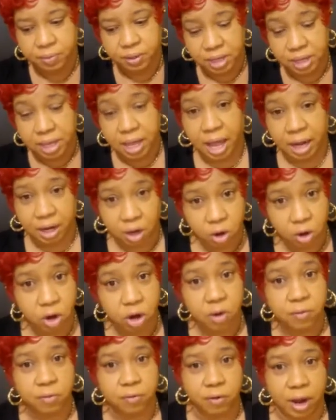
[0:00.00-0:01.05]
he had a
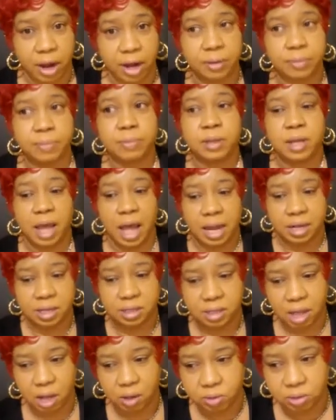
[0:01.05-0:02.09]
girlfriend at
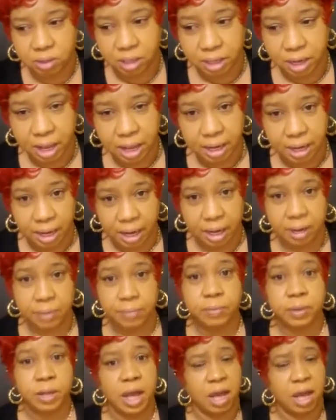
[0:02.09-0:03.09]
his house in LA.